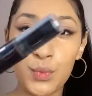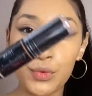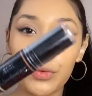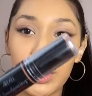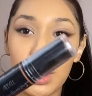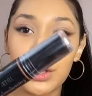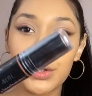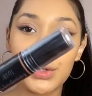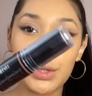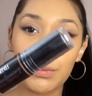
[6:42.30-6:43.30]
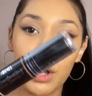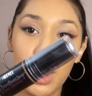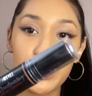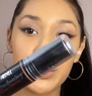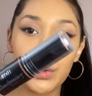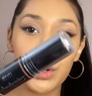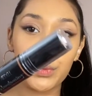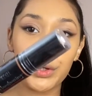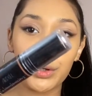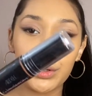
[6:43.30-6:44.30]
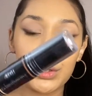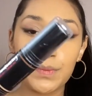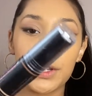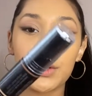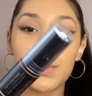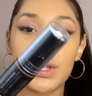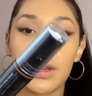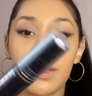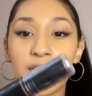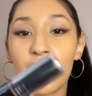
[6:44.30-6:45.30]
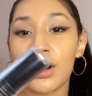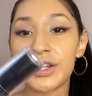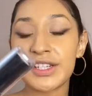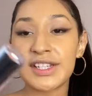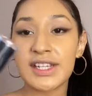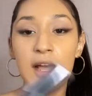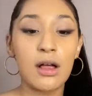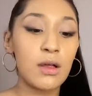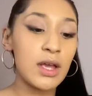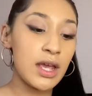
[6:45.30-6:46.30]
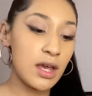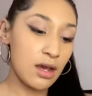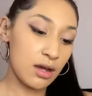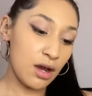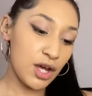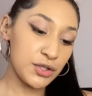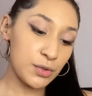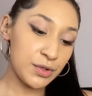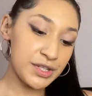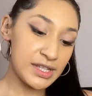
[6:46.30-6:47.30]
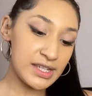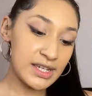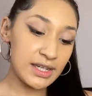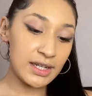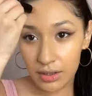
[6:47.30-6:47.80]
Moving on to some contour, we're going to be using the Ardell contour stick.